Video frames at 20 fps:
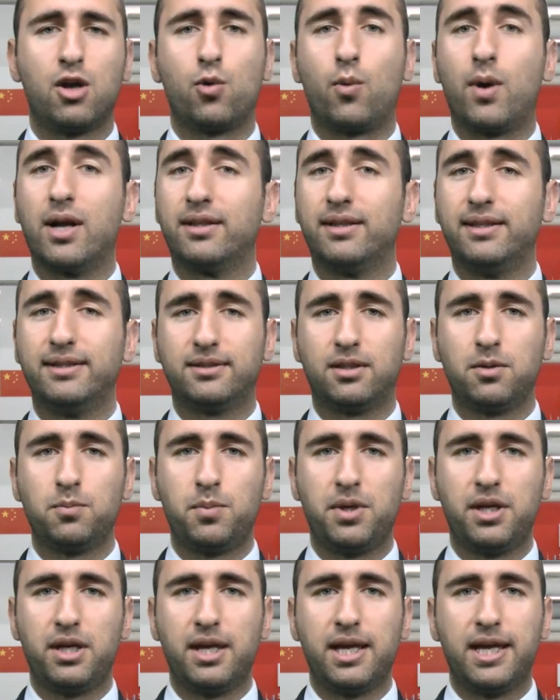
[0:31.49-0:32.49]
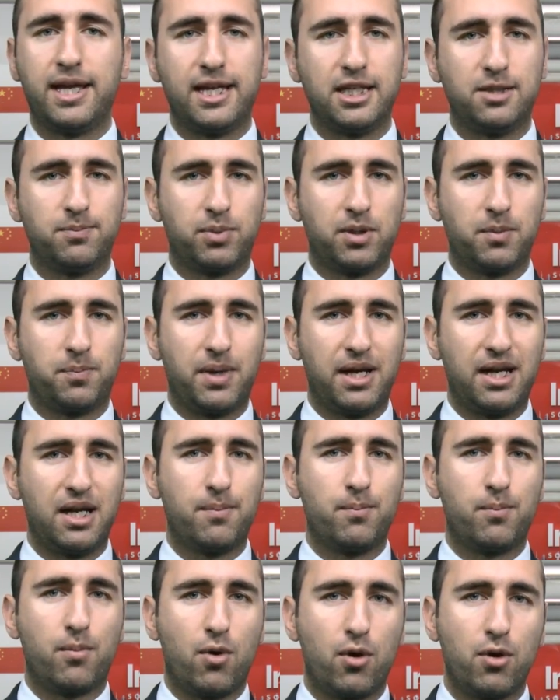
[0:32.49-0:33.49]
while the ECB is
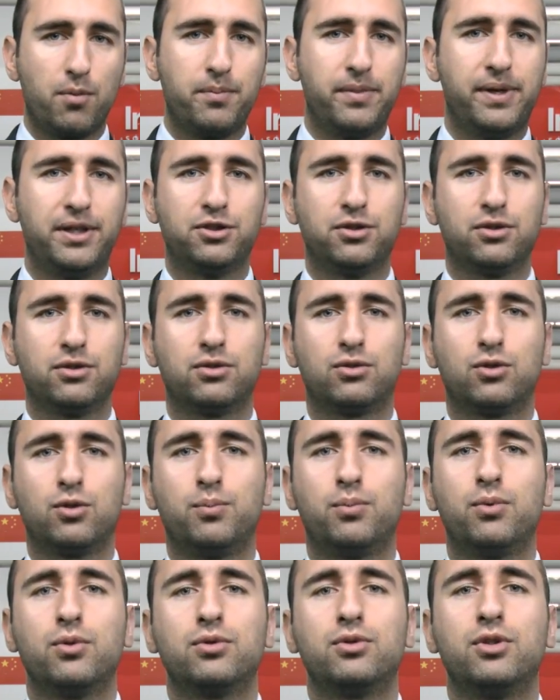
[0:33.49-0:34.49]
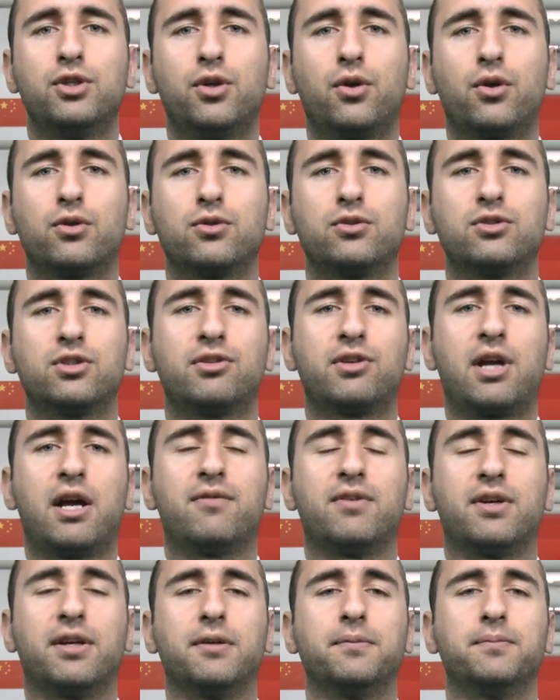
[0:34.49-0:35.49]
preparing more measures to boost the Eurozone's
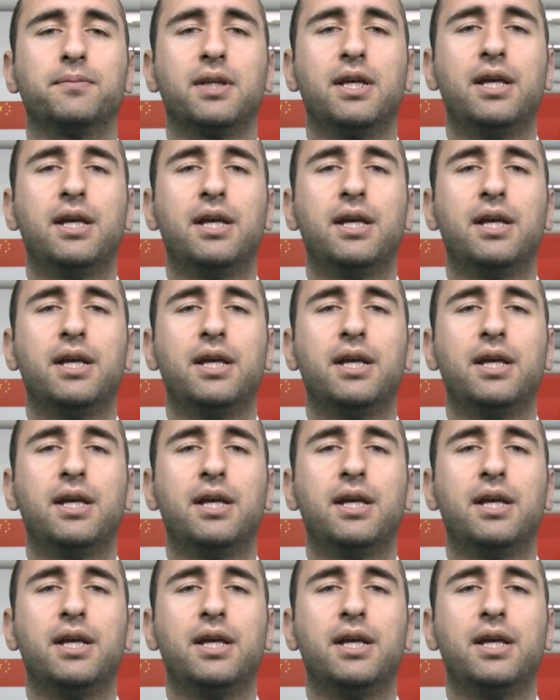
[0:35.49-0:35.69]
recovery.